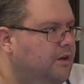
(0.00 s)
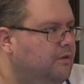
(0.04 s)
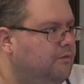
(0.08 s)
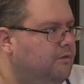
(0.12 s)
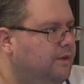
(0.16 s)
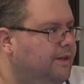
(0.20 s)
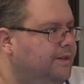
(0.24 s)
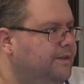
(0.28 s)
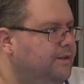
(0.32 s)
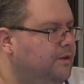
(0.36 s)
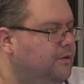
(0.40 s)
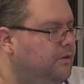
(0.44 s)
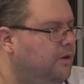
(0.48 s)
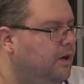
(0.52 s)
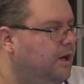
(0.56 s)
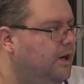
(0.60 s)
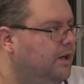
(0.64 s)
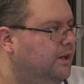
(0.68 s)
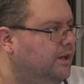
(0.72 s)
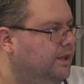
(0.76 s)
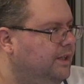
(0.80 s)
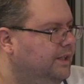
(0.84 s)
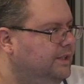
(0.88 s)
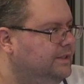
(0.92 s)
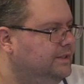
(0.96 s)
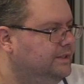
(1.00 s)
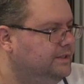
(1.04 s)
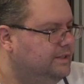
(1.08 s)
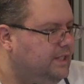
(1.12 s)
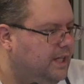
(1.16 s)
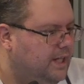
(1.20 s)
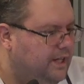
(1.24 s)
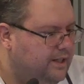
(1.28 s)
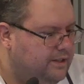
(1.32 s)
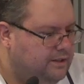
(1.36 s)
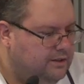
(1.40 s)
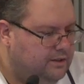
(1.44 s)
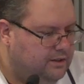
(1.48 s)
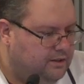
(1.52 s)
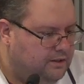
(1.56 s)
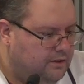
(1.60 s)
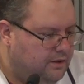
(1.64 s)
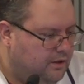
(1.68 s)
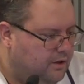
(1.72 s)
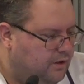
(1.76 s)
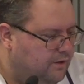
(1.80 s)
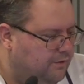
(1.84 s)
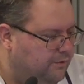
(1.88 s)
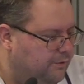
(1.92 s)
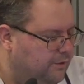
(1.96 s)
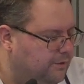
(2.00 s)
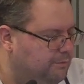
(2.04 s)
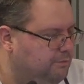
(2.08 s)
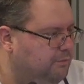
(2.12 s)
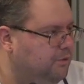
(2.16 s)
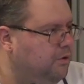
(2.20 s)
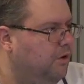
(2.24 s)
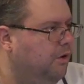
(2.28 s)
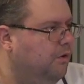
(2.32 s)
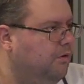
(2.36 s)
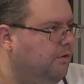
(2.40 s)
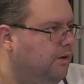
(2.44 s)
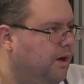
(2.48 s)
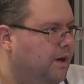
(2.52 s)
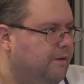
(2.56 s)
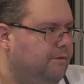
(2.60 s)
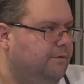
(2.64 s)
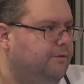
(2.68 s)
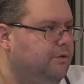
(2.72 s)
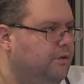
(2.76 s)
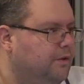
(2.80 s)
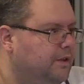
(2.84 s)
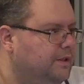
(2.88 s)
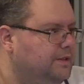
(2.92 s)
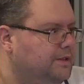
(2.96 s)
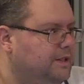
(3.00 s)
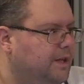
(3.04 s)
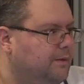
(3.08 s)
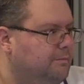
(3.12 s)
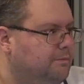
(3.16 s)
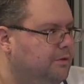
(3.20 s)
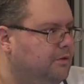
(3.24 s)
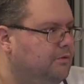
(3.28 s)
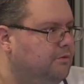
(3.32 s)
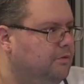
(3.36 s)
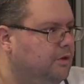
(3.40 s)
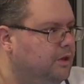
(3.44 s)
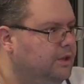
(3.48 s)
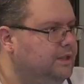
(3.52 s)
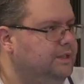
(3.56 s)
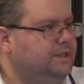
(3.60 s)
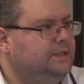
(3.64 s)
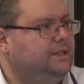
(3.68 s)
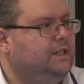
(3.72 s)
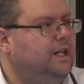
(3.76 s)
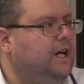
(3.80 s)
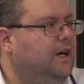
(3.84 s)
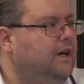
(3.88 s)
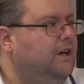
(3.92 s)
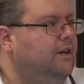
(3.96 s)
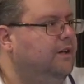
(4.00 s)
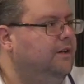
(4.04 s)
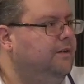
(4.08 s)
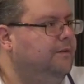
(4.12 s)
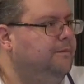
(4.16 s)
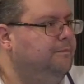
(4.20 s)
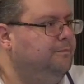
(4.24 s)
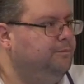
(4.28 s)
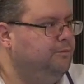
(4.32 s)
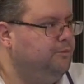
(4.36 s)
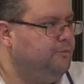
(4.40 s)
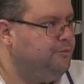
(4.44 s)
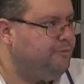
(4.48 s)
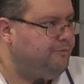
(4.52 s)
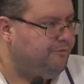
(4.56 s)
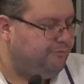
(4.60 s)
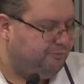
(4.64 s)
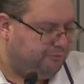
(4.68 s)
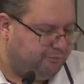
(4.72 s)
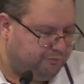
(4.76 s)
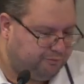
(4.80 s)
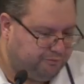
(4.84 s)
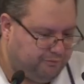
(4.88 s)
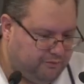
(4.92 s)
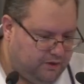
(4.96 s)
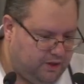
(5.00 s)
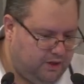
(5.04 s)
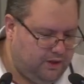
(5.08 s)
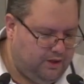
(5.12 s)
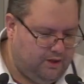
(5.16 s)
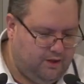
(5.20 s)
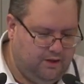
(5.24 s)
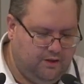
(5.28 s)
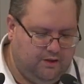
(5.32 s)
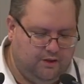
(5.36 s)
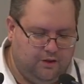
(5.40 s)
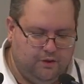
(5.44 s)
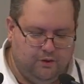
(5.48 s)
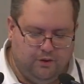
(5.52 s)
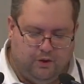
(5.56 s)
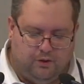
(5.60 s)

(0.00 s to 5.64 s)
When you are inside of a program, for example, WordStar, you